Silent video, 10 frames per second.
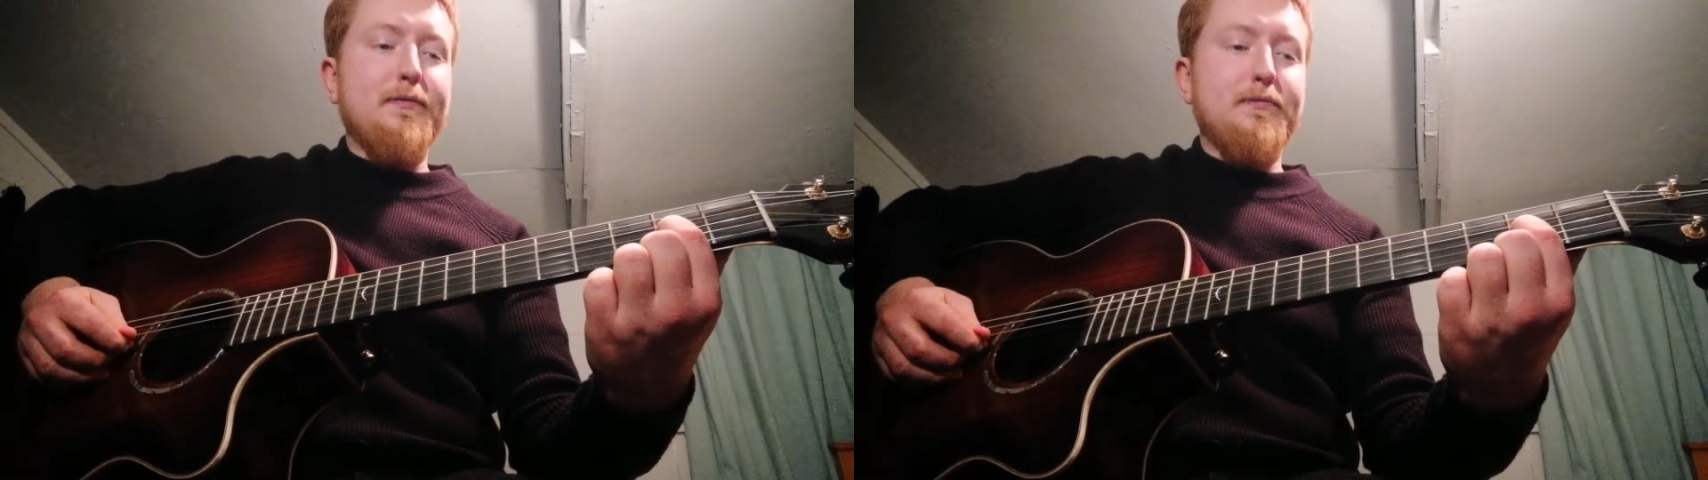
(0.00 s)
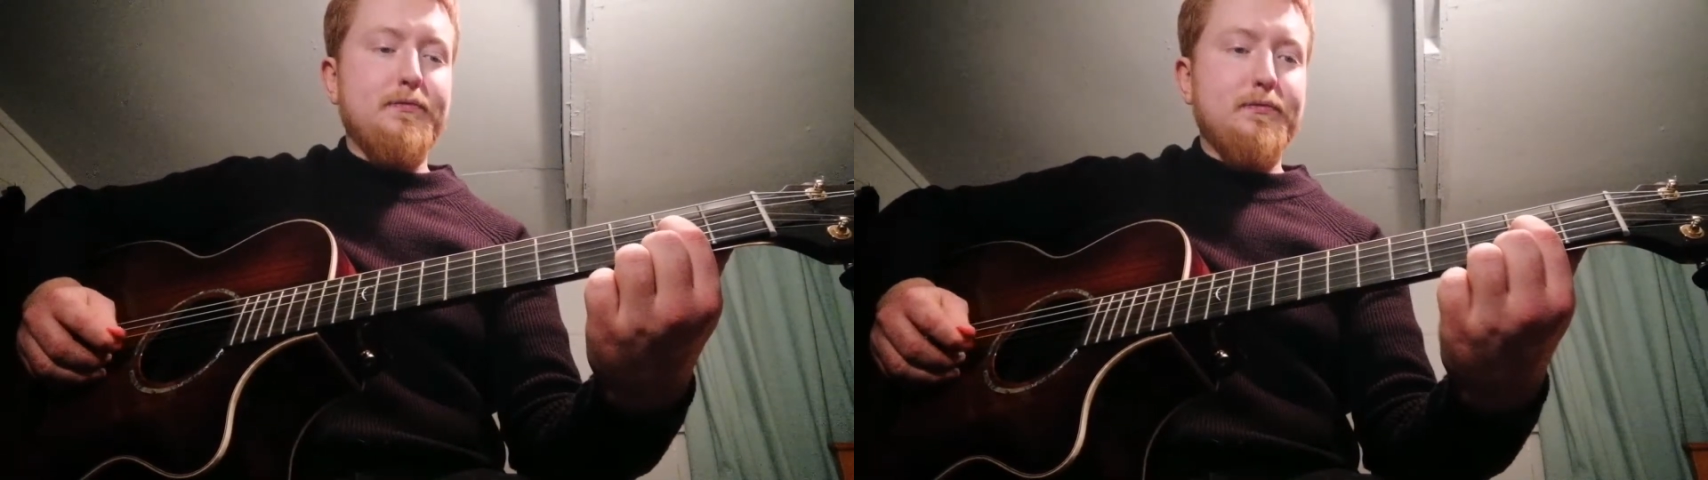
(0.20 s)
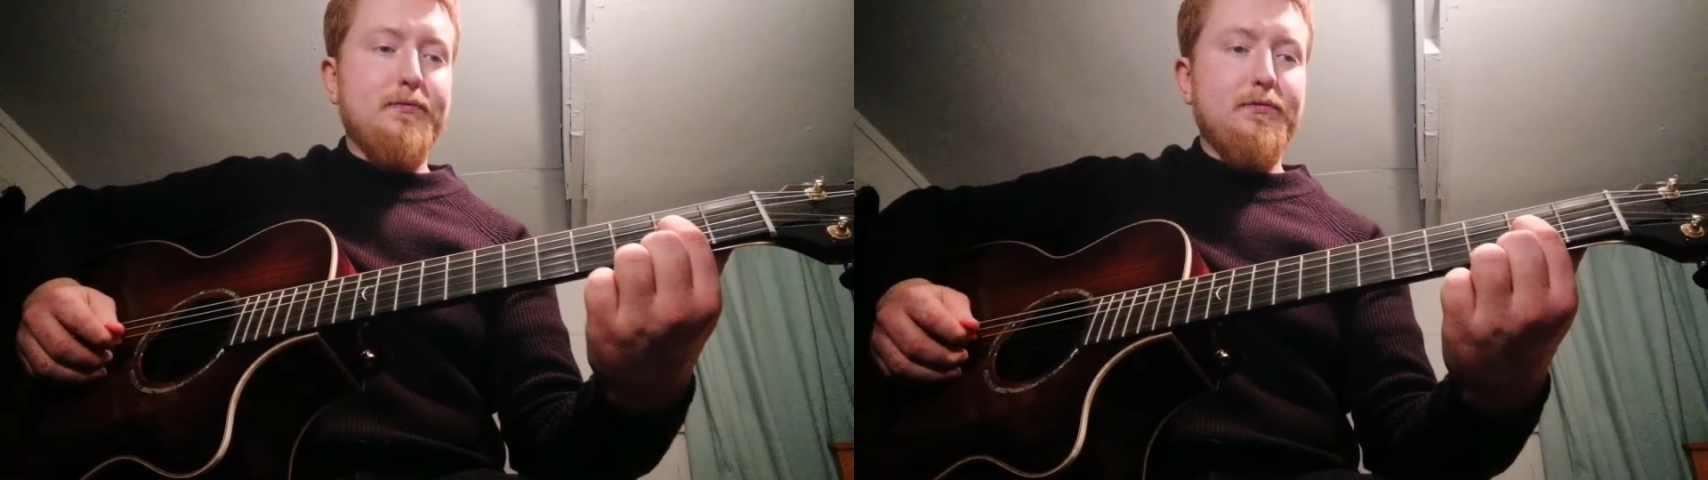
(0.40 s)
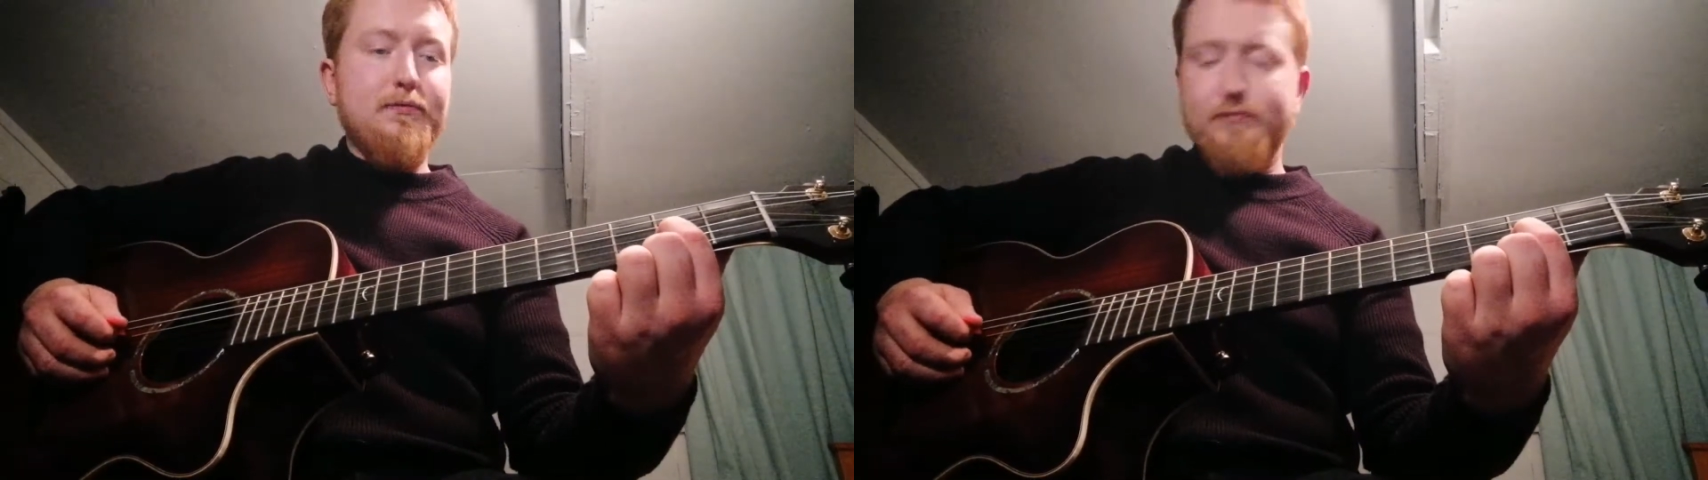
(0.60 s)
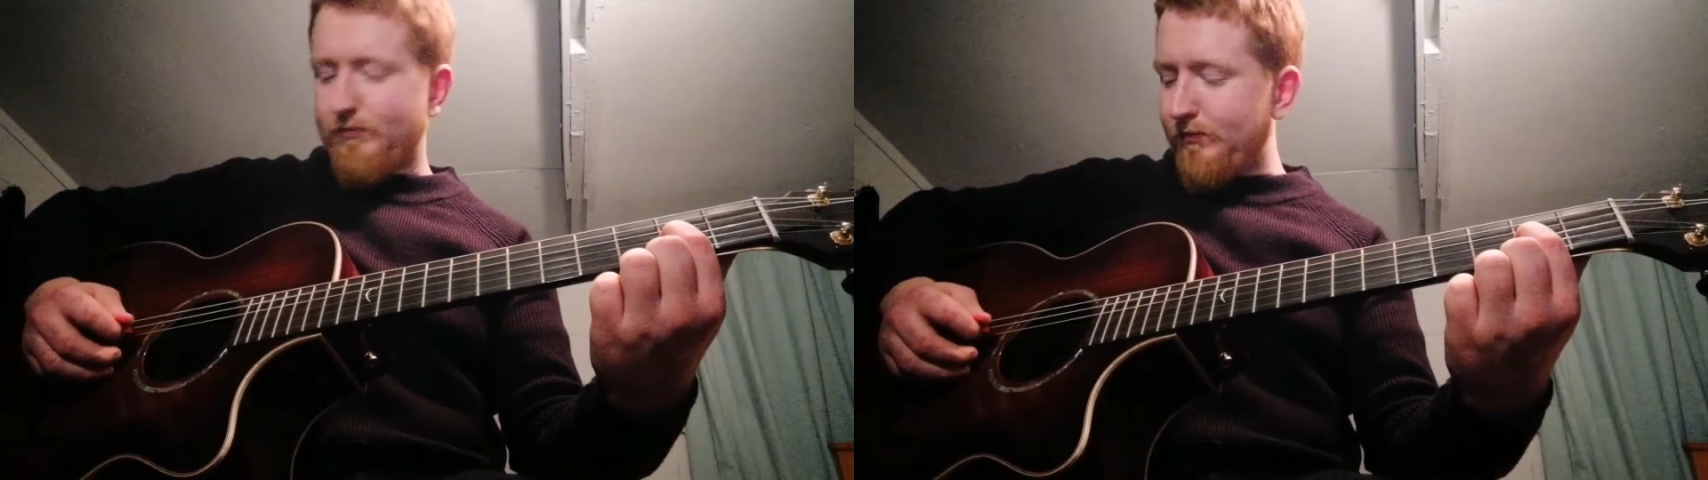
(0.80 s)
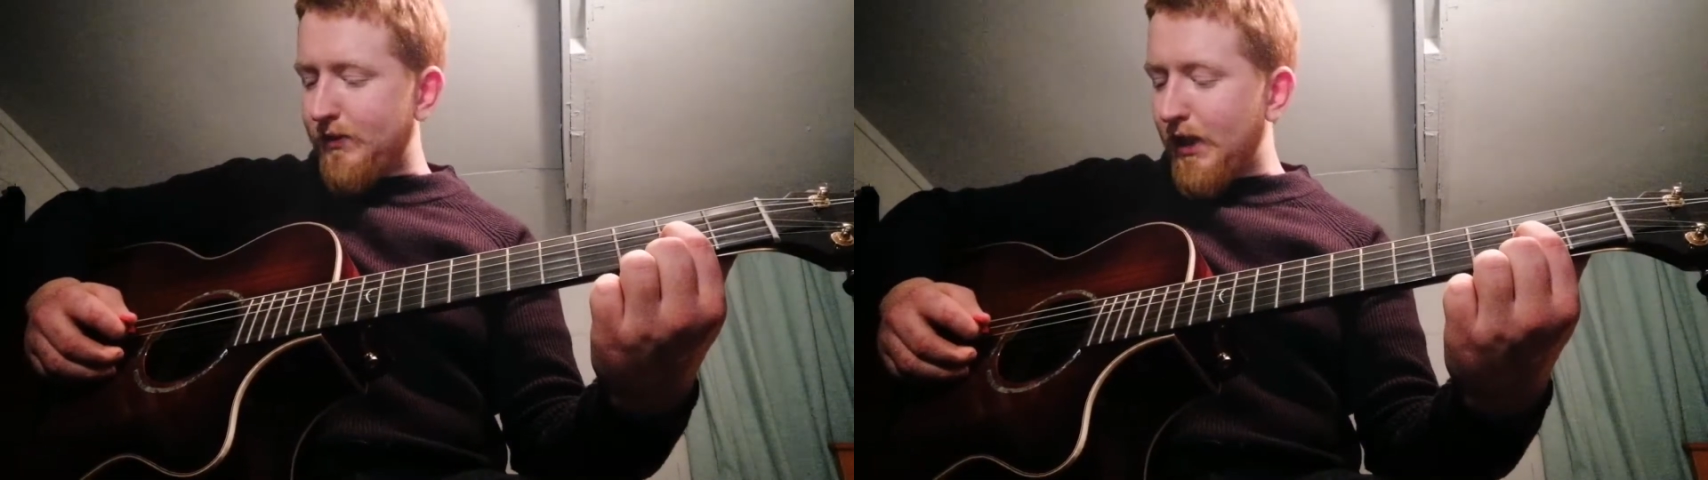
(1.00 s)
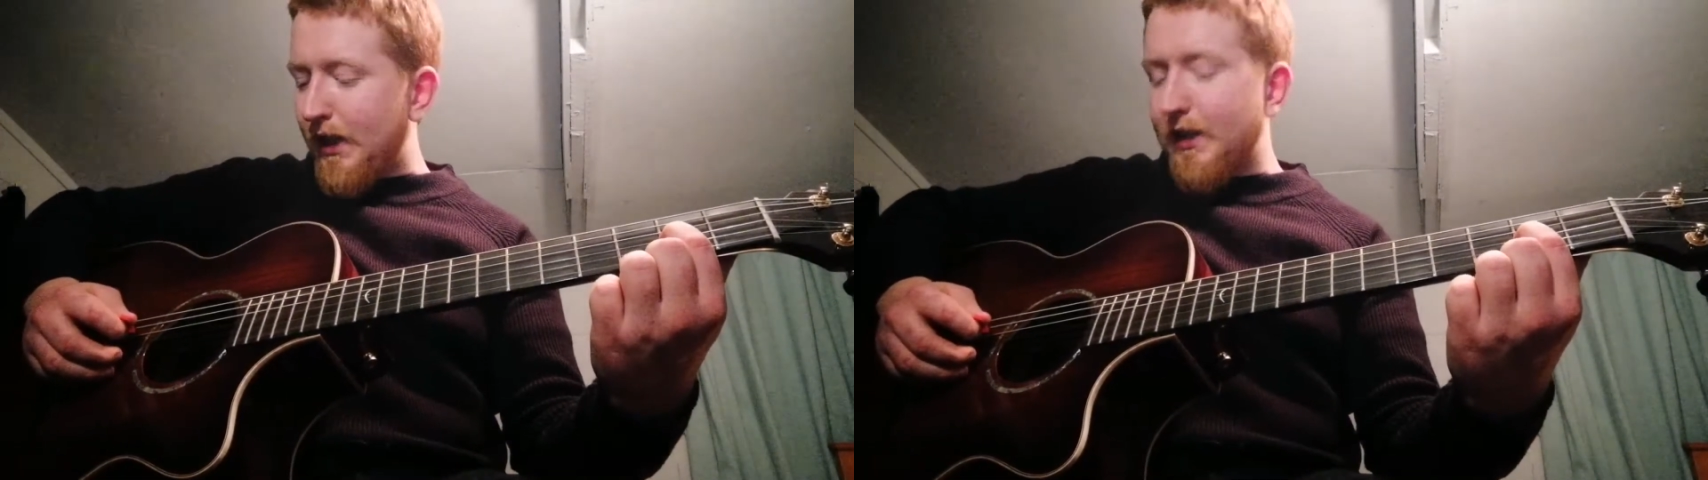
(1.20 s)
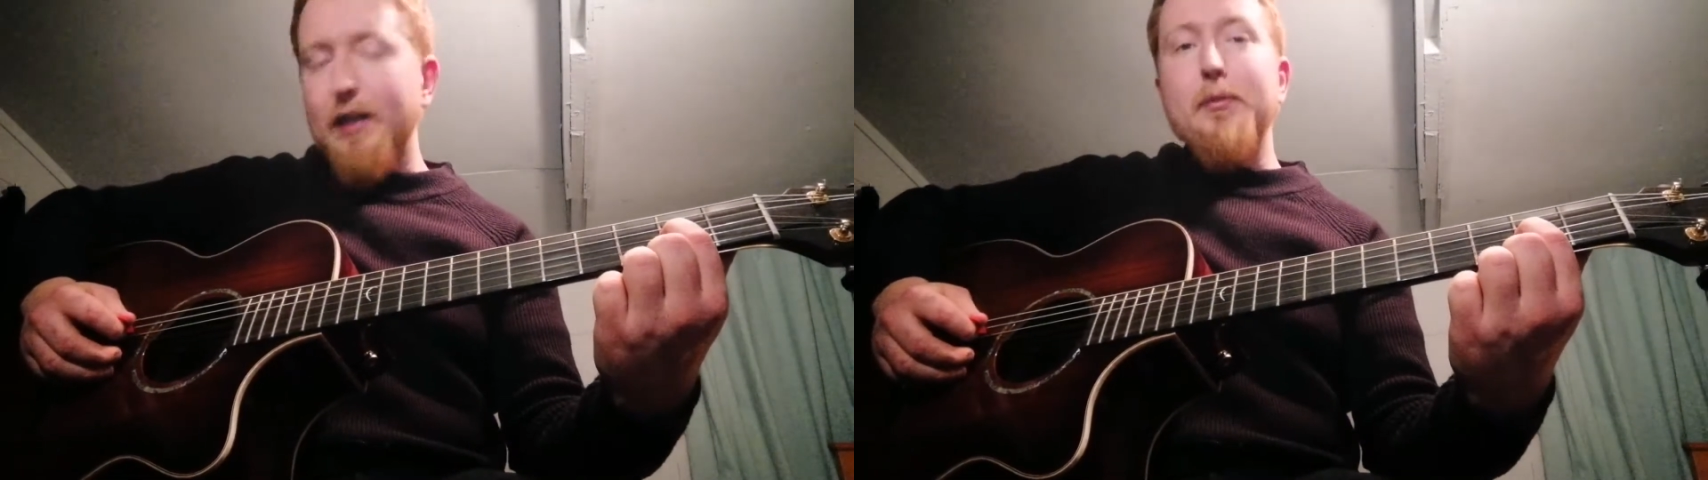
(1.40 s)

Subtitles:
Then